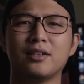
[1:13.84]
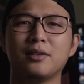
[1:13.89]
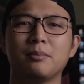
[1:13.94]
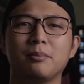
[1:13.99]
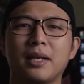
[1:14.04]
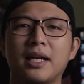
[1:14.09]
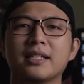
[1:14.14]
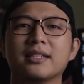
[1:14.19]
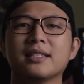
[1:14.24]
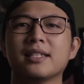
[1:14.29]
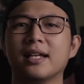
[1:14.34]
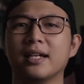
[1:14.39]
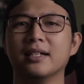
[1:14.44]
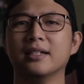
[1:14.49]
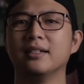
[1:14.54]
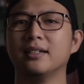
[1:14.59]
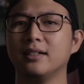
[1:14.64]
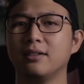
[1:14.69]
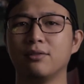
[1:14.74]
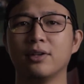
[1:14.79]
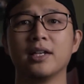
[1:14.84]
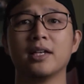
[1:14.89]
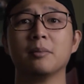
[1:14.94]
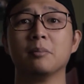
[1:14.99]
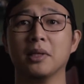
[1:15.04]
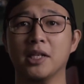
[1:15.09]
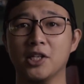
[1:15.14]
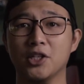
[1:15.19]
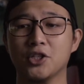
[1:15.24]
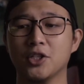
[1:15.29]
plus lah, ringgit
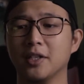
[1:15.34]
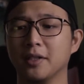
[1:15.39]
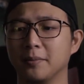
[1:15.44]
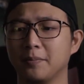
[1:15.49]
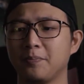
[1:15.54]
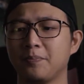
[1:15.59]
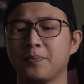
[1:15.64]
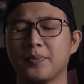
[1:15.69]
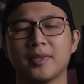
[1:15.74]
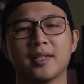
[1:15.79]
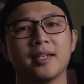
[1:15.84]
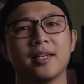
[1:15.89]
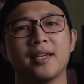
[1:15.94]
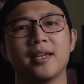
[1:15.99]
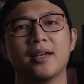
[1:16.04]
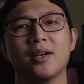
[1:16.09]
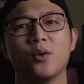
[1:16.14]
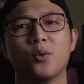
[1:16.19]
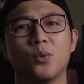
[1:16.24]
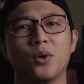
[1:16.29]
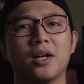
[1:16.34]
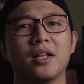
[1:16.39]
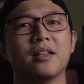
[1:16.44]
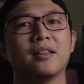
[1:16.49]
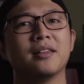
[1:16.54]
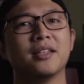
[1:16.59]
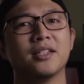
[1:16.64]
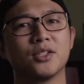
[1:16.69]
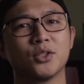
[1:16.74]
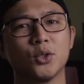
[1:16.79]
Malaysia, while
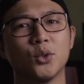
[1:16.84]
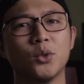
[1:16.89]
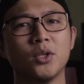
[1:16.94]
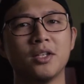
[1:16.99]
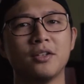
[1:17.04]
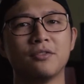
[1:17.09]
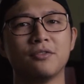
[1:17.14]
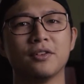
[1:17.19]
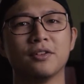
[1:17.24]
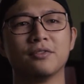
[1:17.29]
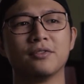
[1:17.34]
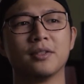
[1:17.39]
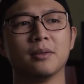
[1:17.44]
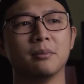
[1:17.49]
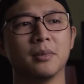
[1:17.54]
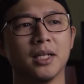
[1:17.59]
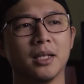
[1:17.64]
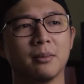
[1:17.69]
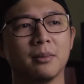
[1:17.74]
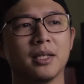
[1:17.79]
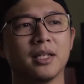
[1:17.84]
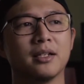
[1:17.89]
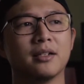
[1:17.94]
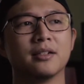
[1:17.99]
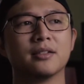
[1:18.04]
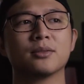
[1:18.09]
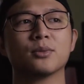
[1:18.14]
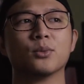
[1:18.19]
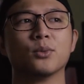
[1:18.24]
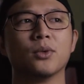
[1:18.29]
the Sony
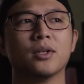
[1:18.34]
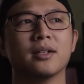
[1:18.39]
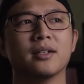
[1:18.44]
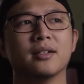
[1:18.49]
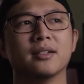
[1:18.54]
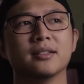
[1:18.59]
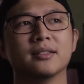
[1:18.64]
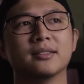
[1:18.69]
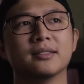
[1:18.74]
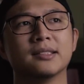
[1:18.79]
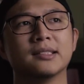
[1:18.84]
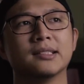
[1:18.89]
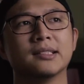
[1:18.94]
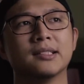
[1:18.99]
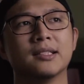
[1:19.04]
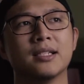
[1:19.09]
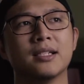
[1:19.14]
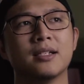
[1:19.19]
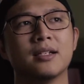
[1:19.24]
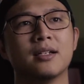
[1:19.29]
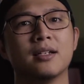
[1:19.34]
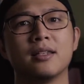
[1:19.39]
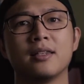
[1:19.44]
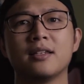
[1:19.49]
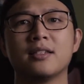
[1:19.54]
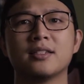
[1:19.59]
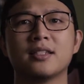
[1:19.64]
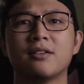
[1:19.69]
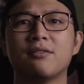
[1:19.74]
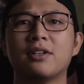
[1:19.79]
50mm was I
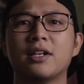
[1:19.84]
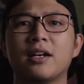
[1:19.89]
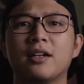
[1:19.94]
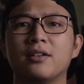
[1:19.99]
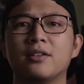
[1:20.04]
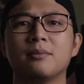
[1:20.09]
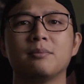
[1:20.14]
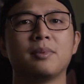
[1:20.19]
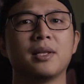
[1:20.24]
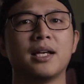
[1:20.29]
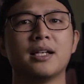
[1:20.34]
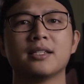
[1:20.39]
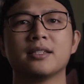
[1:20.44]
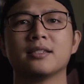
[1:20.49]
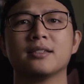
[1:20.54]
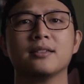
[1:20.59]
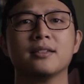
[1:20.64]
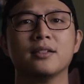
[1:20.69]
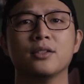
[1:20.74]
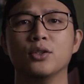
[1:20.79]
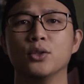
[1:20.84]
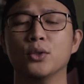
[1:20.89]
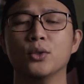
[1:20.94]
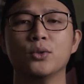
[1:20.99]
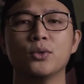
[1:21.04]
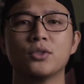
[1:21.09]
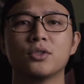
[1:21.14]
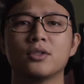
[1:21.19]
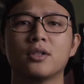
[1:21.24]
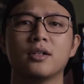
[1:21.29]
think 700 plus
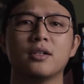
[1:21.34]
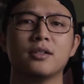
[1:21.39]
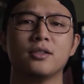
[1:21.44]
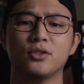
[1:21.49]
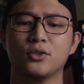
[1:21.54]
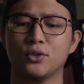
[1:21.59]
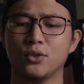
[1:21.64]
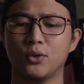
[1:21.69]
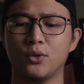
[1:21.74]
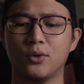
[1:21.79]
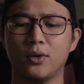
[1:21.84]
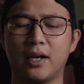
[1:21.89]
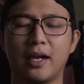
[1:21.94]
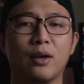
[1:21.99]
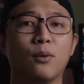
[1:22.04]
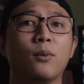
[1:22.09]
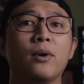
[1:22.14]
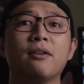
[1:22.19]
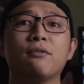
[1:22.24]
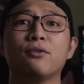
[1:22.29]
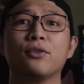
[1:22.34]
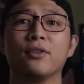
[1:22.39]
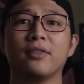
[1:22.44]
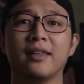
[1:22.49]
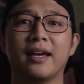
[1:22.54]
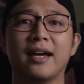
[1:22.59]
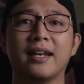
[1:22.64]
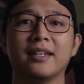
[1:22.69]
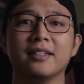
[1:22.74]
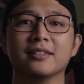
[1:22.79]
used. So I went for
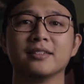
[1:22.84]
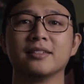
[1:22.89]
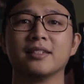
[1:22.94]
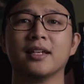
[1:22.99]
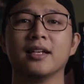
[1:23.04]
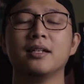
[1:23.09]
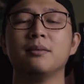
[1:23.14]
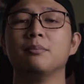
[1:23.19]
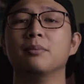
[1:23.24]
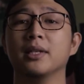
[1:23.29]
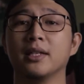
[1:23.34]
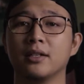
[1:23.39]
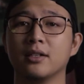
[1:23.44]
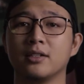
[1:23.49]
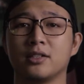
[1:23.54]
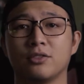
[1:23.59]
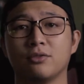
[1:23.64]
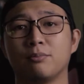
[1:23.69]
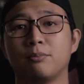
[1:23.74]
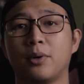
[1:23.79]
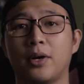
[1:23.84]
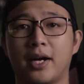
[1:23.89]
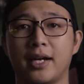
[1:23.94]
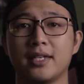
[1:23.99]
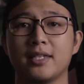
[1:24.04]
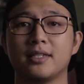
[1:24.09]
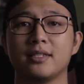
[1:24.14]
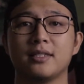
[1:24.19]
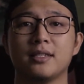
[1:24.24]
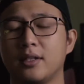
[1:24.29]
that instead because of
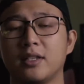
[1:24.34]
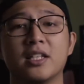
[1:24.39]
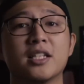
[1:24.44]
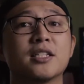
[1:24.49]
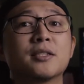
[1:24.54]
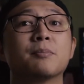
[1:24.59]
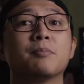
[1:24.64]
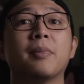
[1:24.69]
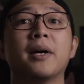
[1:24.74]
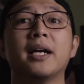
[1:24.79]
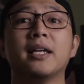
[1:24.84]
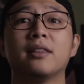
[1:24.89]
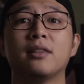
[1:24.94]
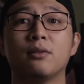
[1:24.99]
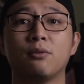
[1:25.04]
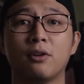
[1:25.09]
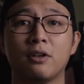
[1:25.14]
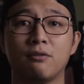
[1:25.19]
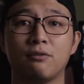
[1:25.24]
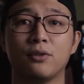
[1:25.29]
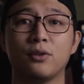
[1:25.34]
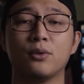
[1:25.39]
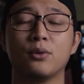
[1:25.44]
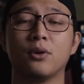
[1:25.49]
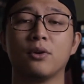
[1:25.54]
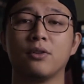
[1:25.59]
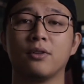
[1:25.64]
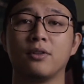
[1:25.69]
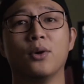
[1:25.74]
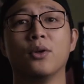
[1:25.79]
price. Despite the review
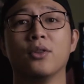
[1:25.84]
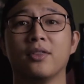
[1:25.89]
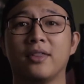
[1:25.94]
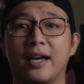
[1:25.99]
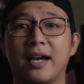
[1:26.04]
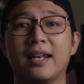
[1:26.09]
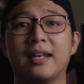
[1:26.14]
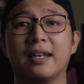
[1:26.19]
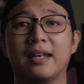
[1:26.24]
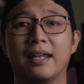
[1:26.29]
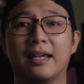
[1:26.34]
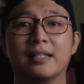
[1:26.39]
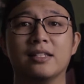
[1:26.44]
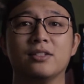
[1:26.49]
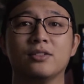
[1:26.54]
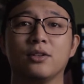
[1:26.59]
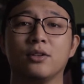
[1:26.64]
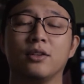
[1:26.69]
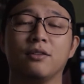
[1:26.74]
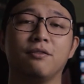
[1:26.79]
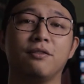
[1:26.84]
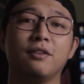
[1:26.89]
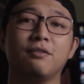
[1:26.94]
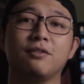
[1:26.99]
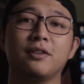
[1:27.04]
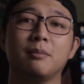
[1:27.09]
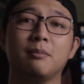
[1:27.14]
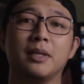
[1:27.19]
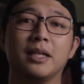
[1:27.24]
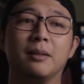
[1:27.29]
on that lens, on the
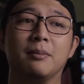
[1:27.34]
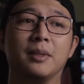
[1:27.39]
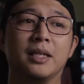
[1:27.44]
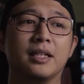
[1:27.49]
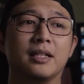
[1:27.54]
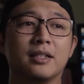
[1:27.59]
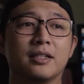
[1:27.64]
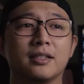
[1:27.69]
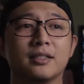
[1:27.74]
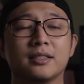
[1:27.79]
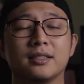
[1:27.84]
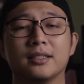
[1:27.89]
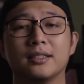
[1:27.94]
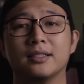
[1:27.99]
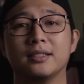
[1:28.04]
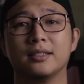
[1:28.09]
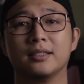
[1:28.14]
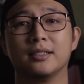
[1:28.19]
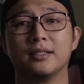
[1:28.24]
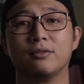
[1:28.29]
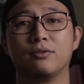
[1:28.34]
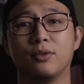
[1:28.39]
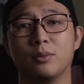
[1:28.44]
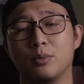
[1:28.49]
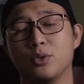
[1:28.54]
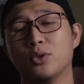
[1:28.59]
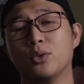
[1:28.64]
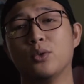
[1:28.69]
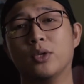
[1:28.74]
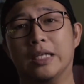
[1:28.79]
50mm from
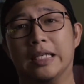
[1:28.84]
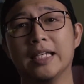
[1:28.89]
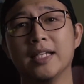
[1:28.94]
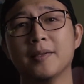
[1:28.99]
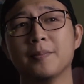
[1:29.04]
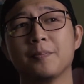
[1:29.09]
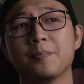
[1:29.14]
Sony,